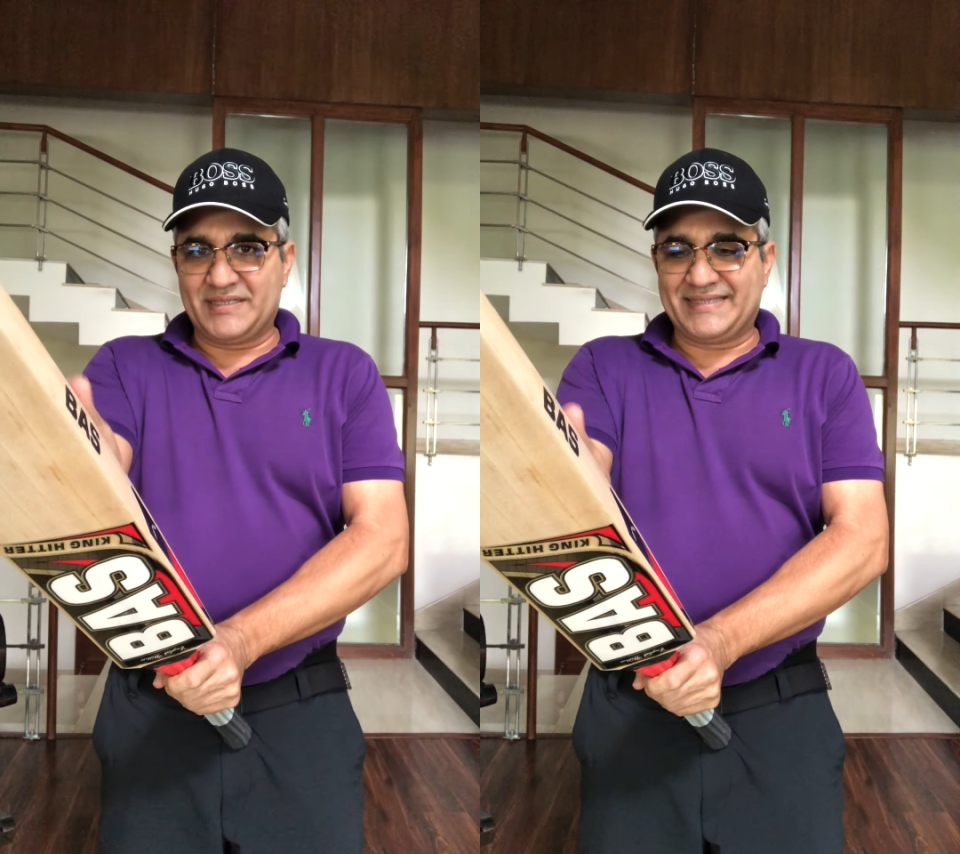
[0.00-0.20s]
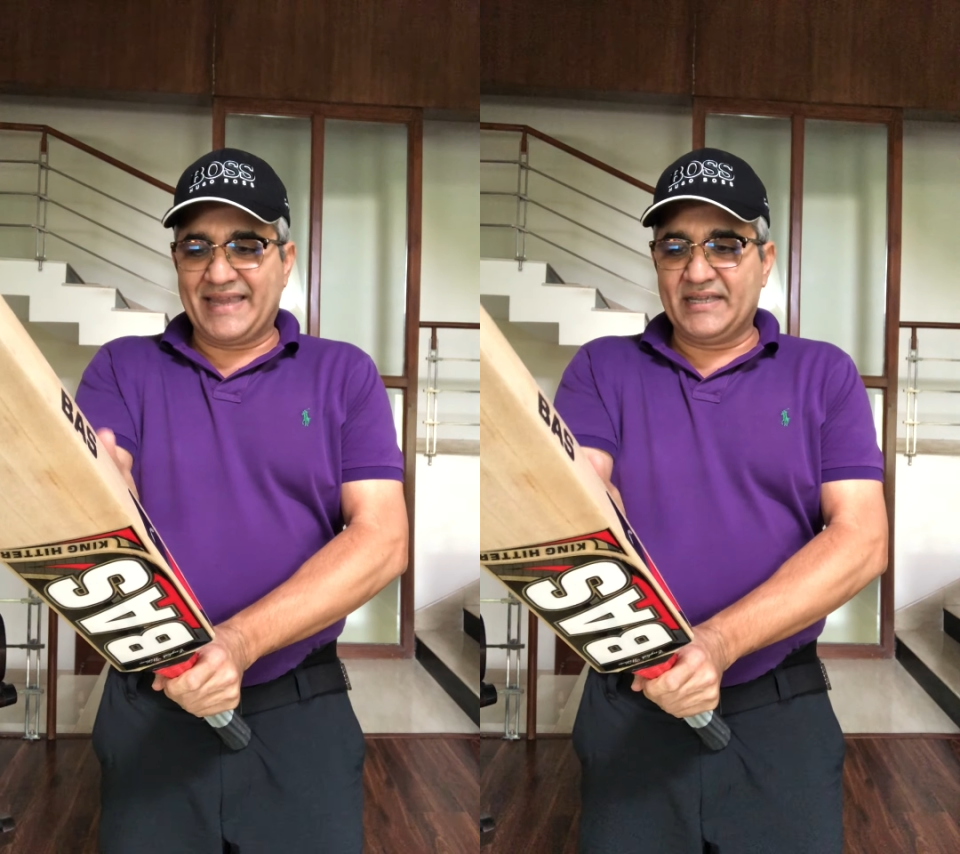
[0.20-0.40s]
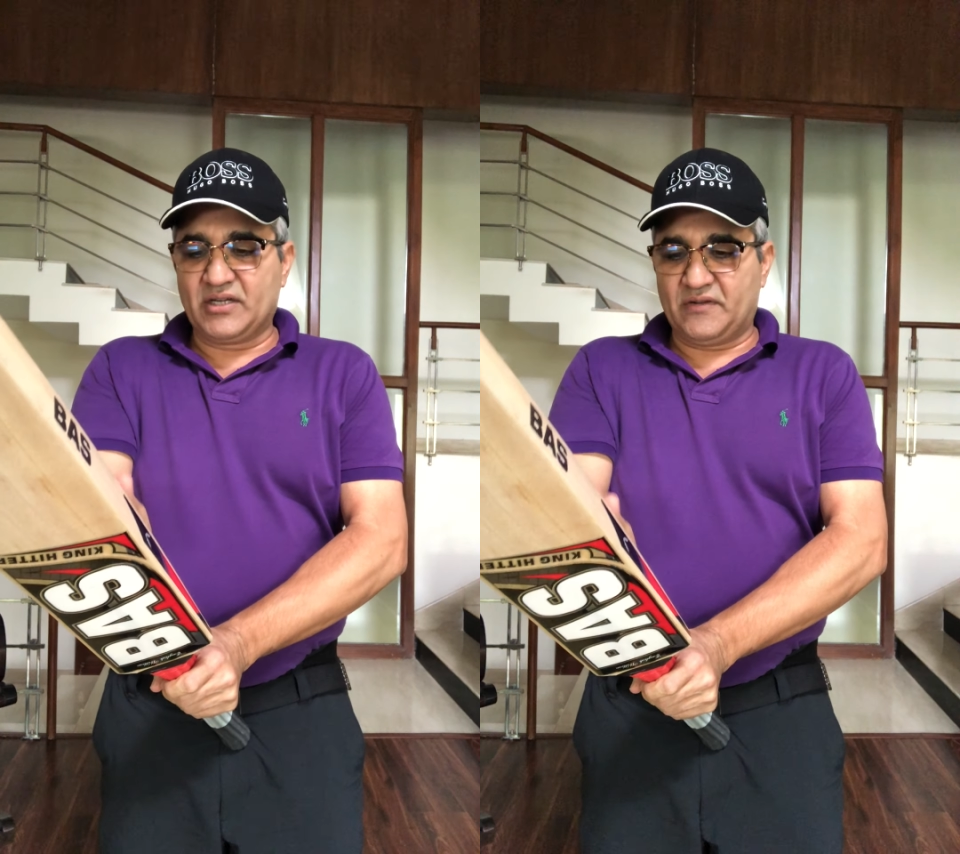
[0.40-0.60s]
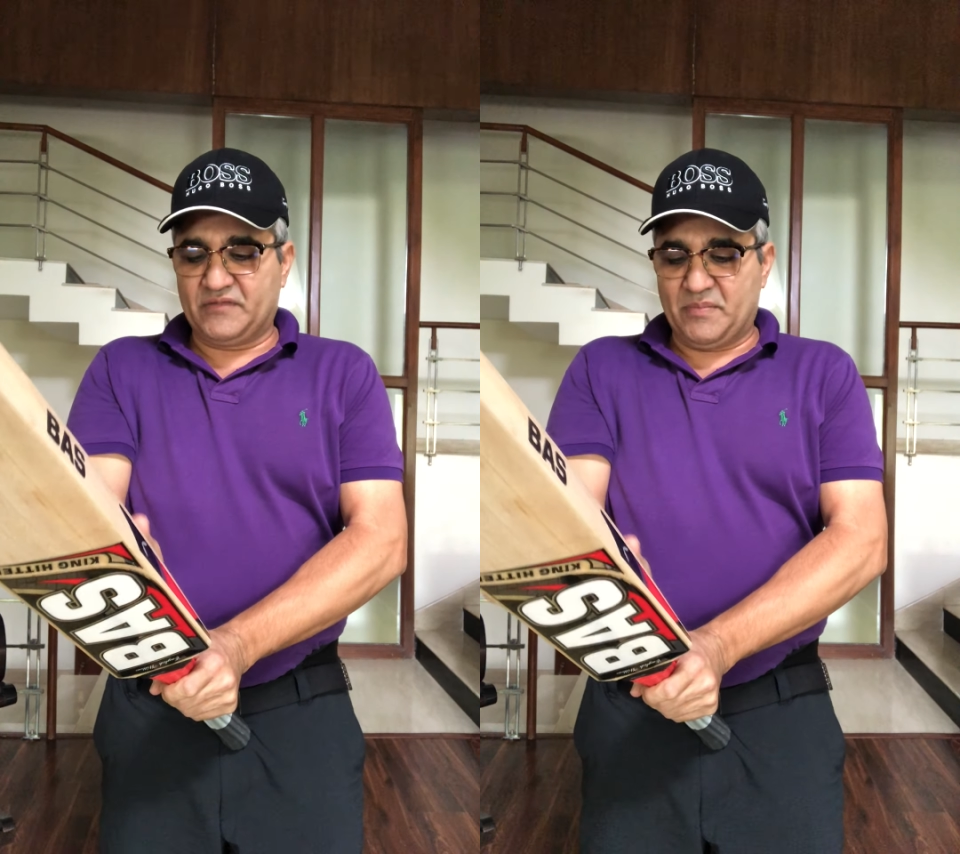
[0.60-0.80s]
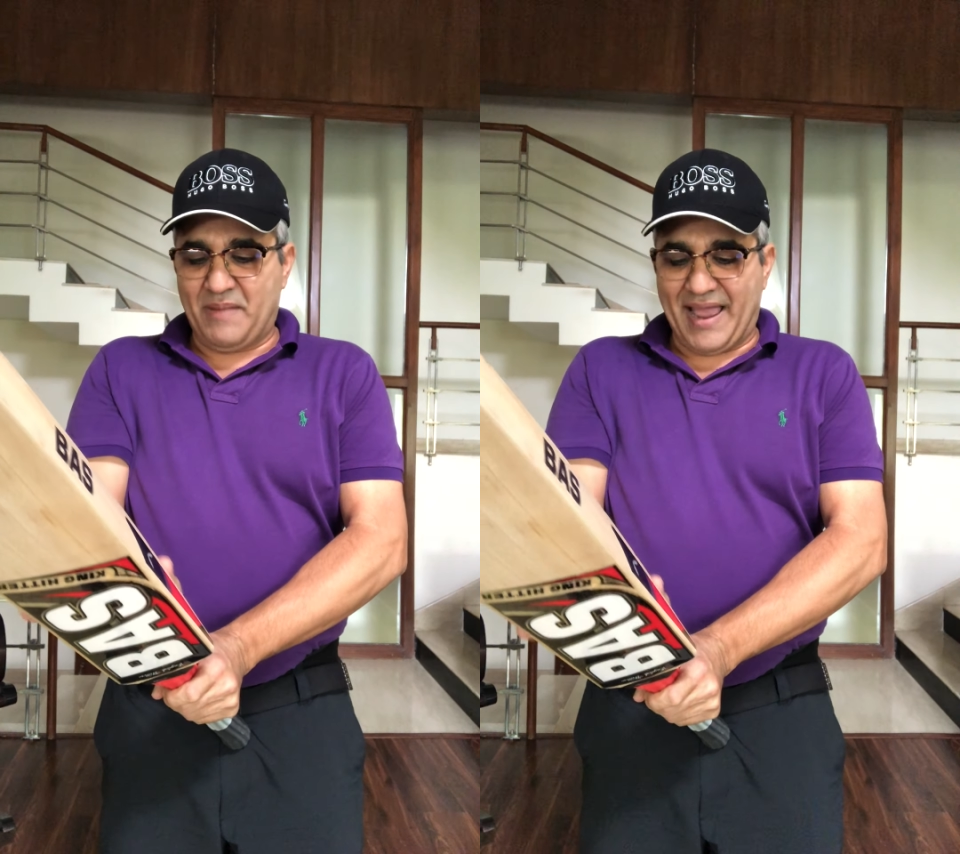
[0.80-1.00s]
the center
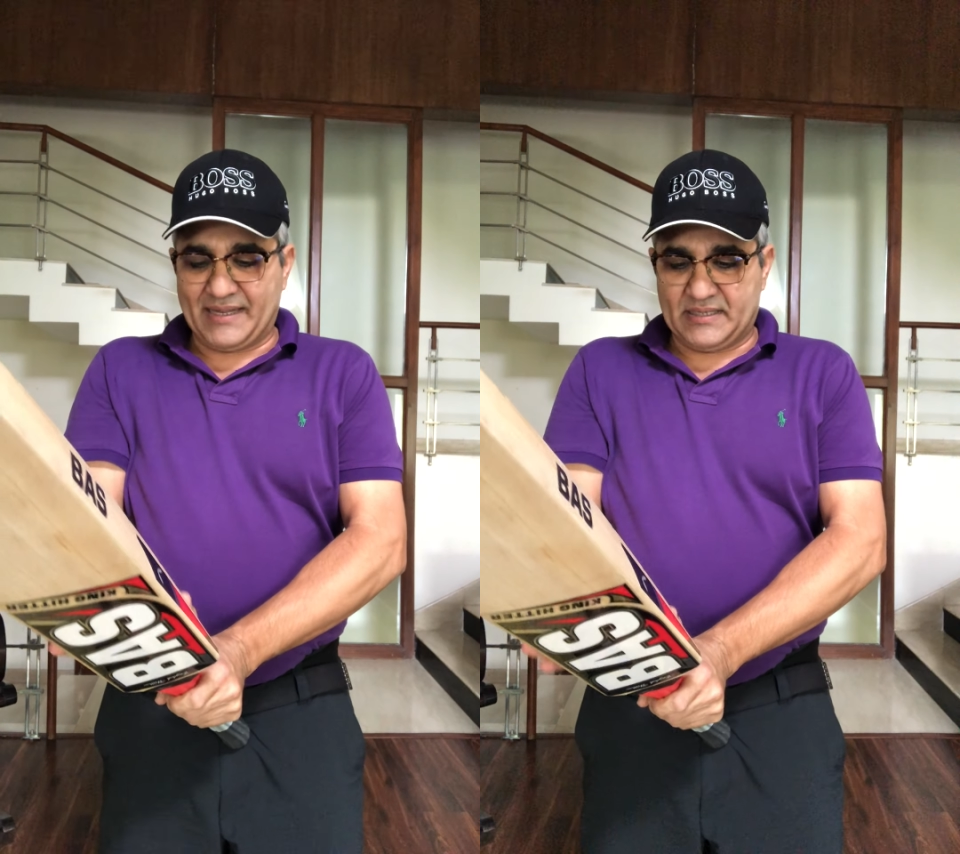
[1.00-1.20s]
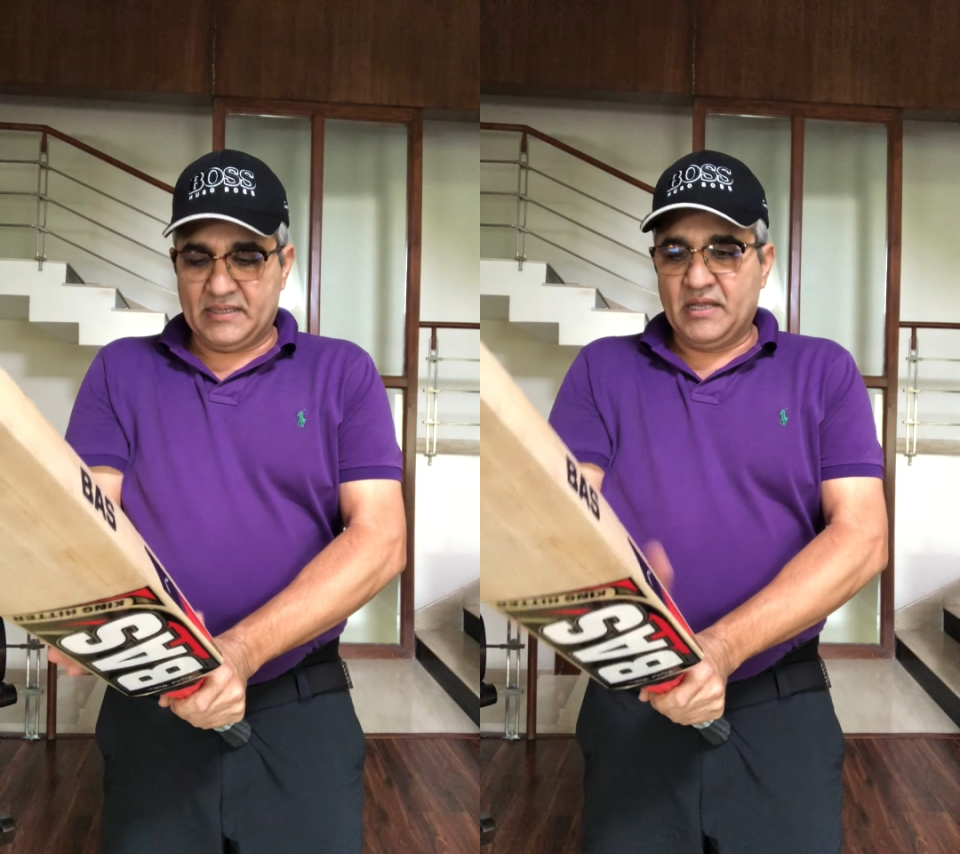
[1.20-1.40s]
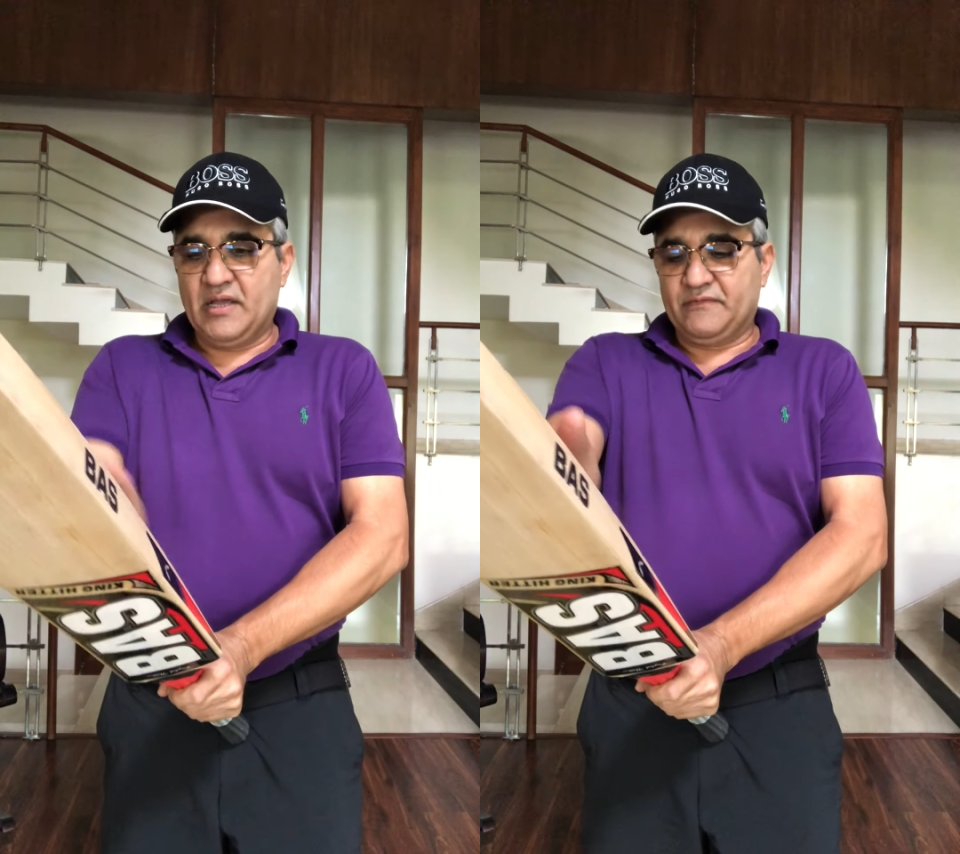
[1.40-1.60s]
of the bat,